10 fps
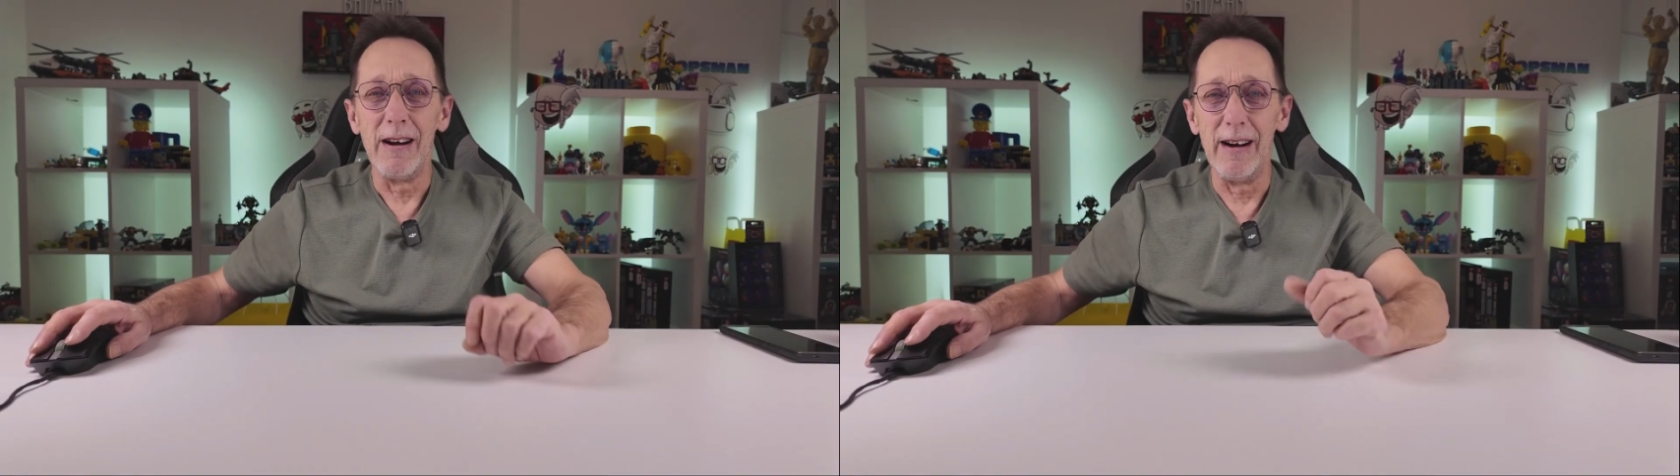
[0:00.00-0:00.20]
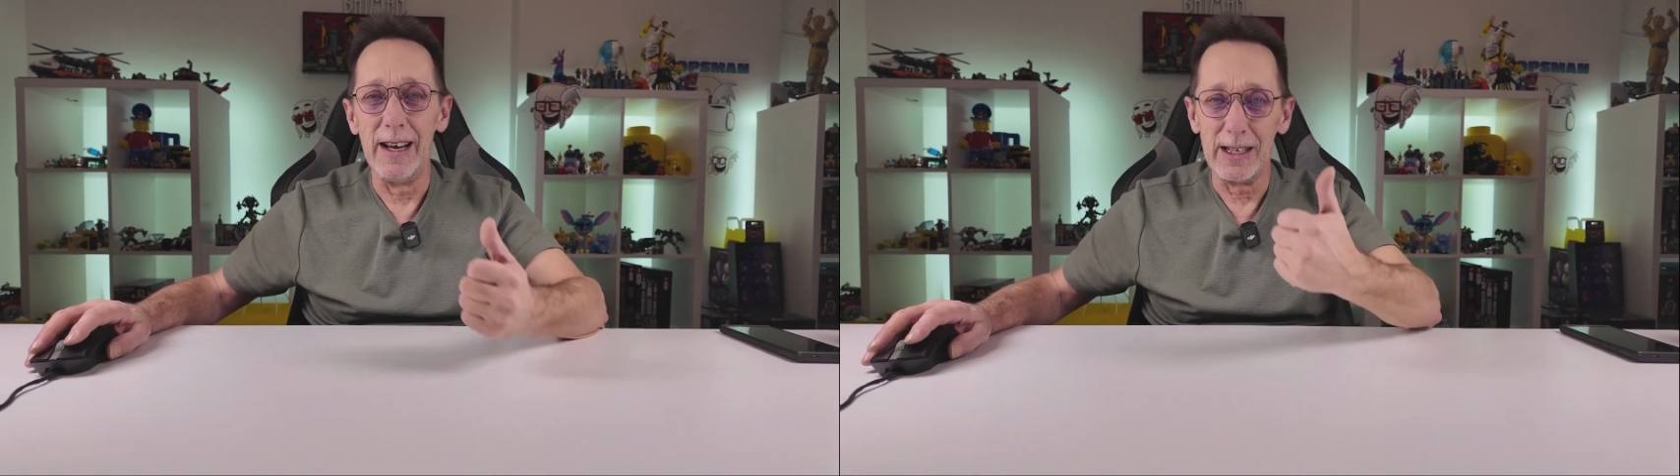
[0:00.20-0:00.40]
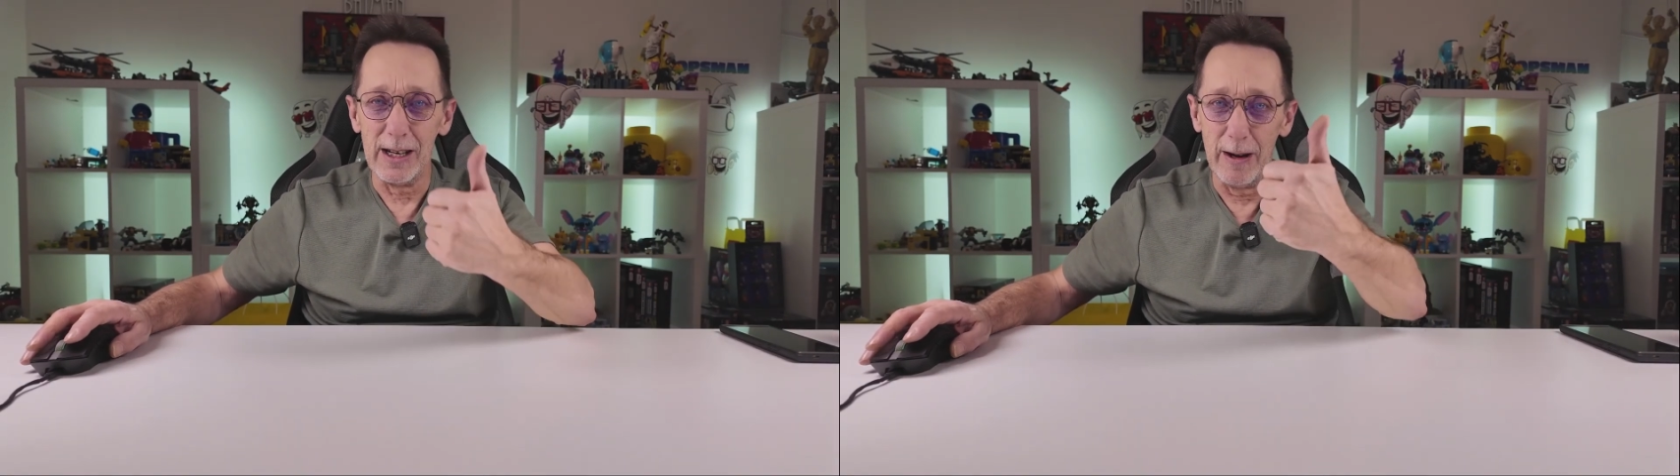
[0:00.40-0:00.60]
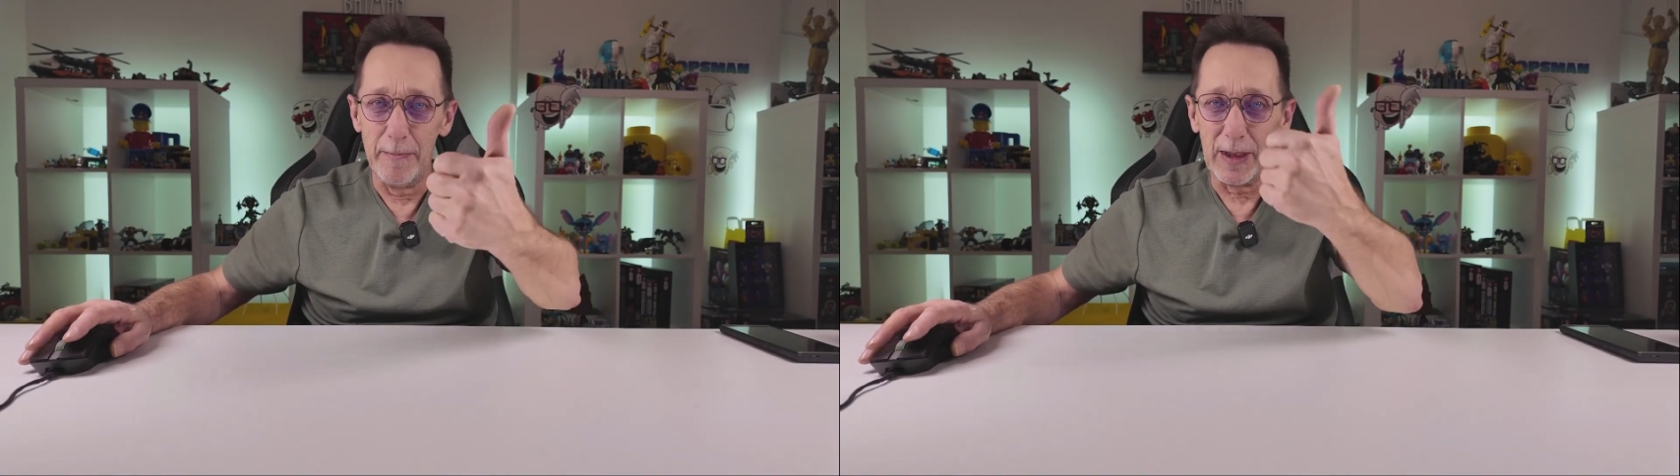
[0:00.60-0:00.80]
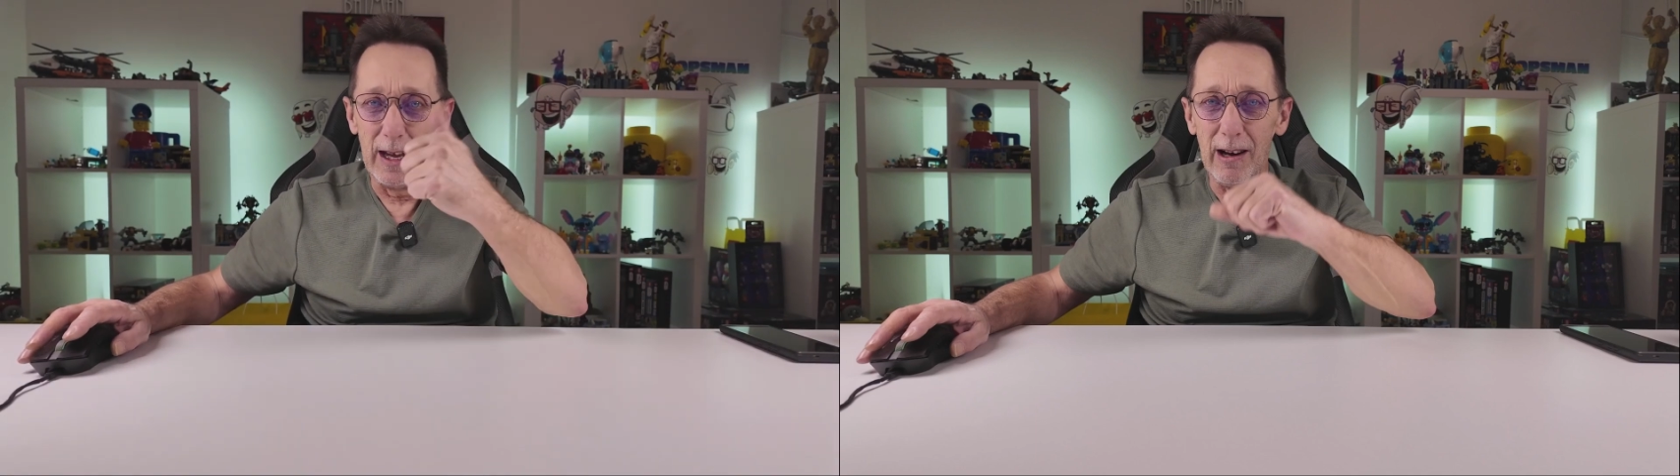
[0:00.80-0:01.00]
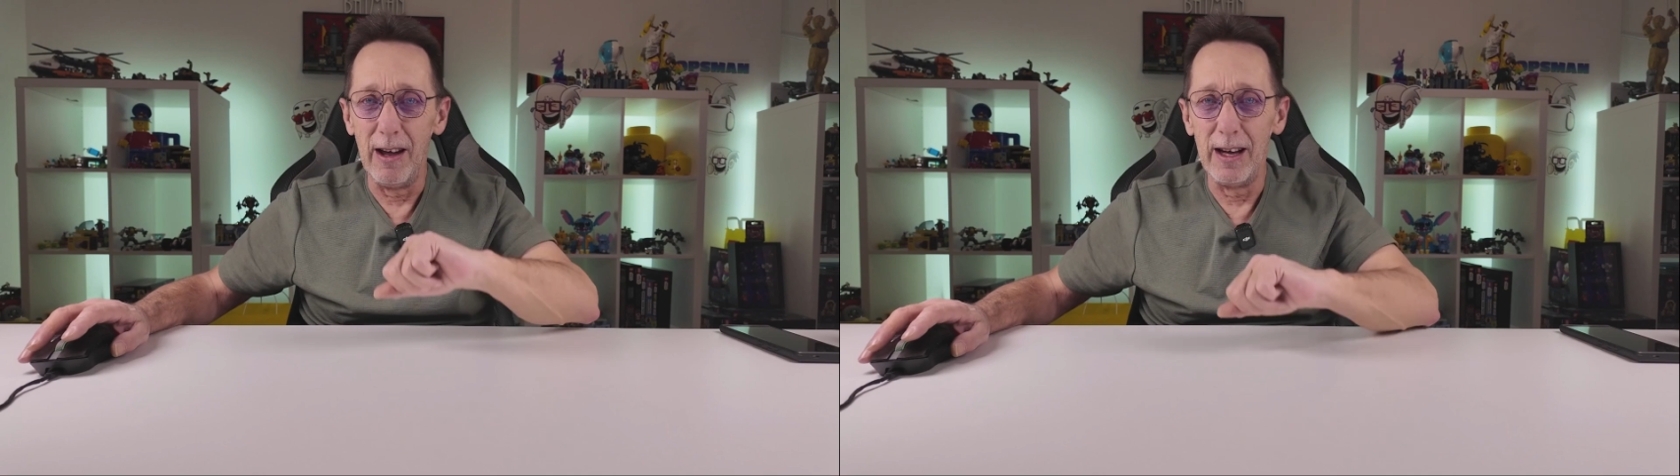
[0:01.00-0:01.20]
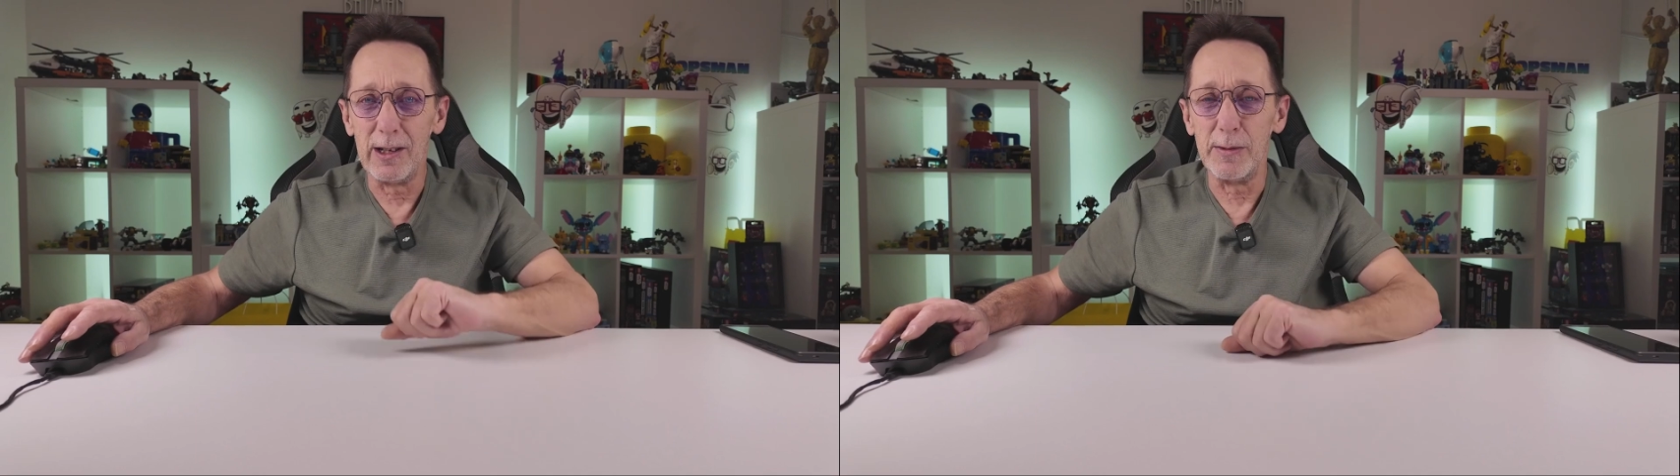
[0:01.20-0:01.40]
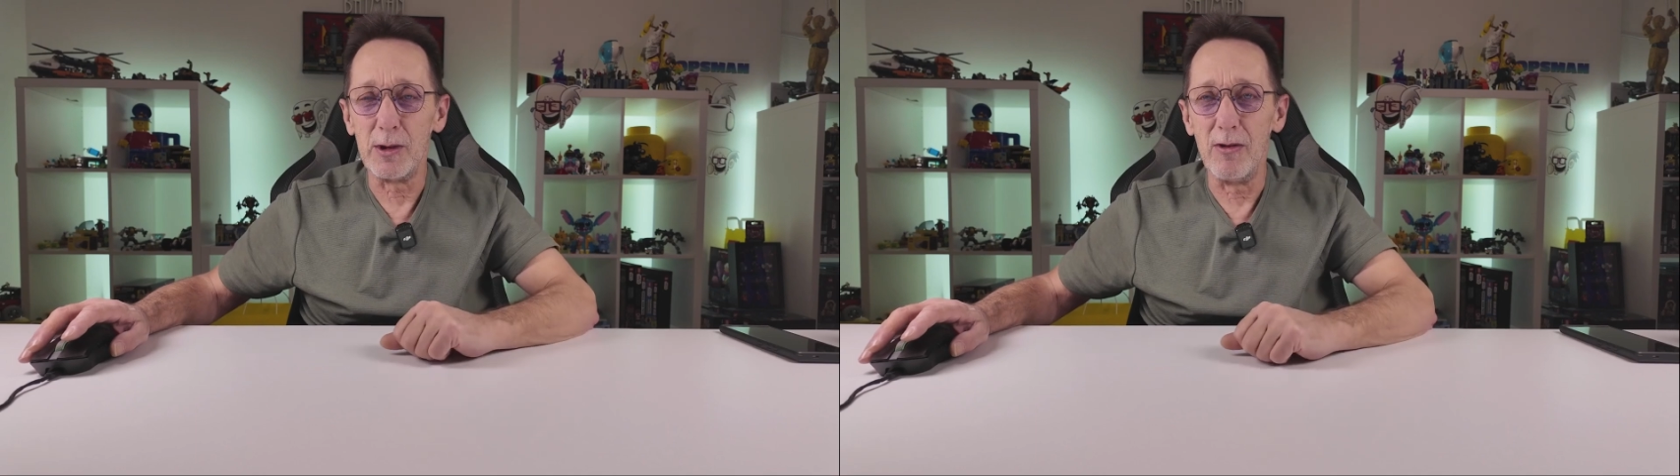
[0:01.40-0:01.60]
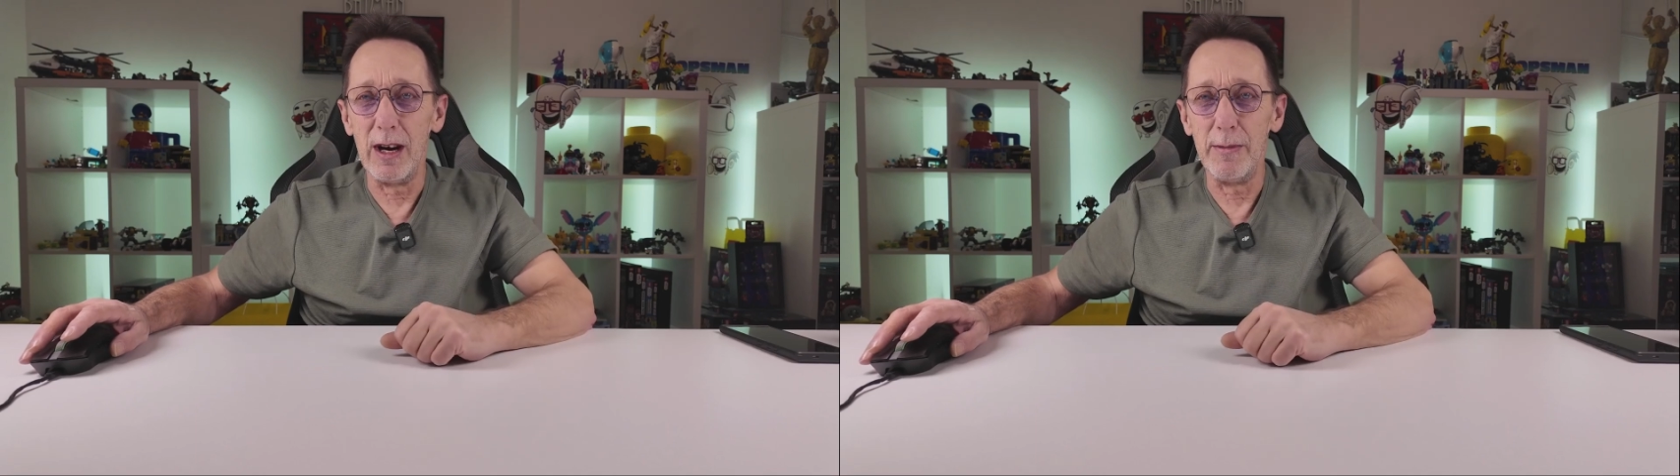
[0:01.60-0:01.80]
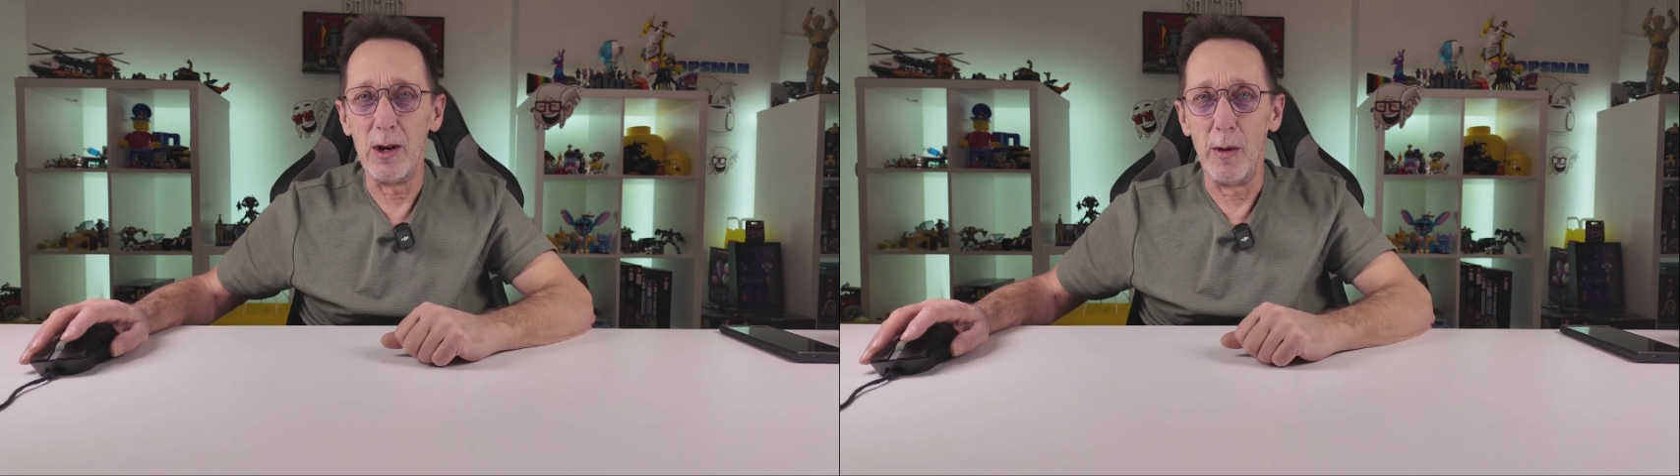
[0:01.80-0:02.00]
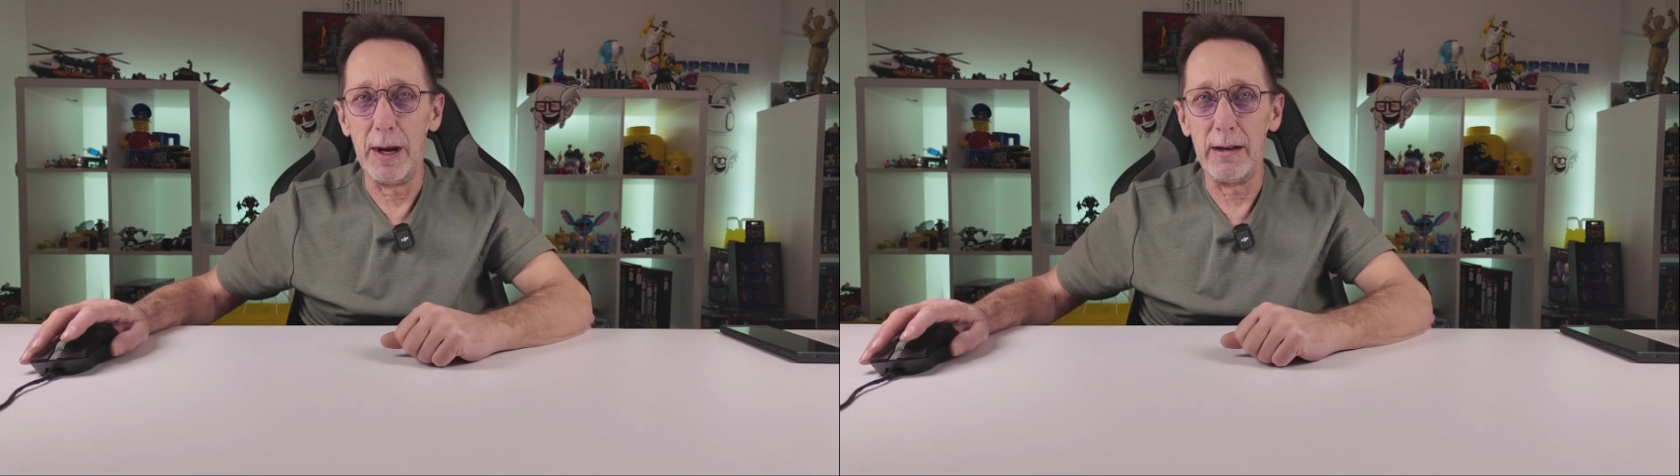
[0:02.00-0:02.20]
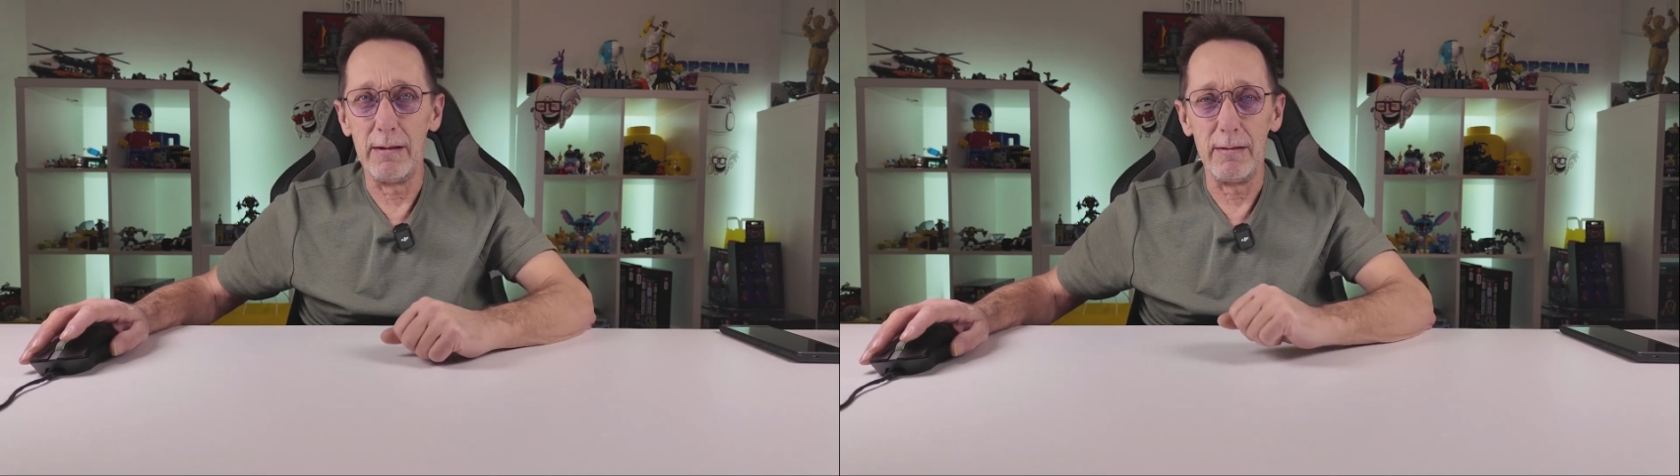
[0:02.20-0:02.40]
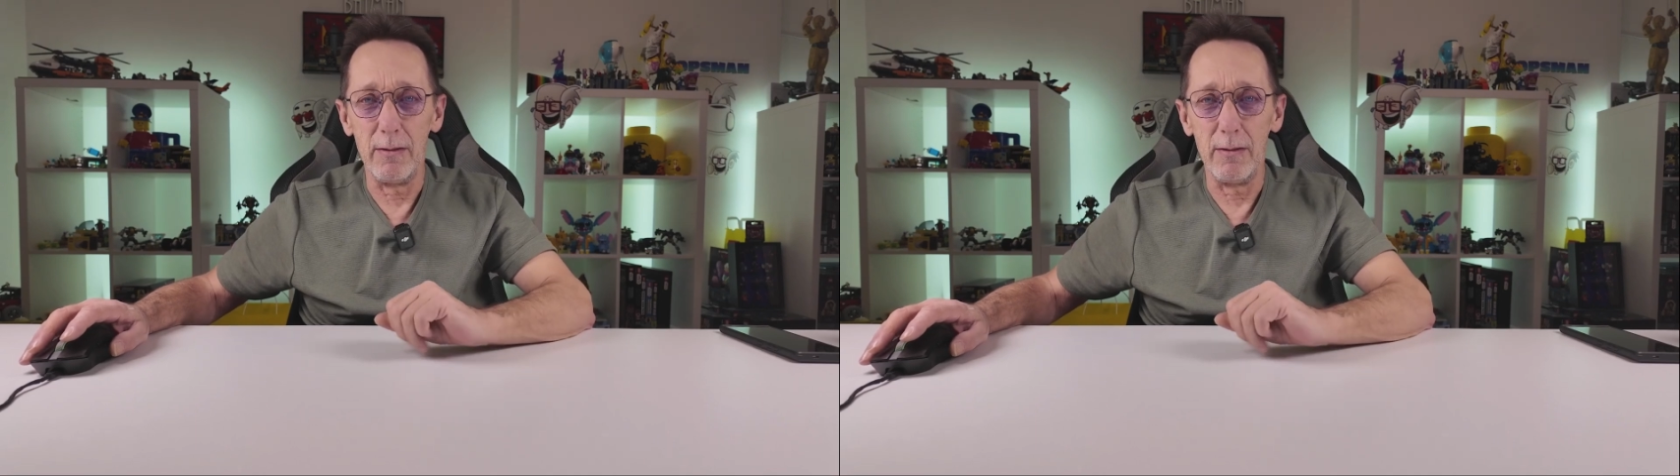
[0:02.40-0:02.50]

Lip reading: All right, so like, subscribe, comment,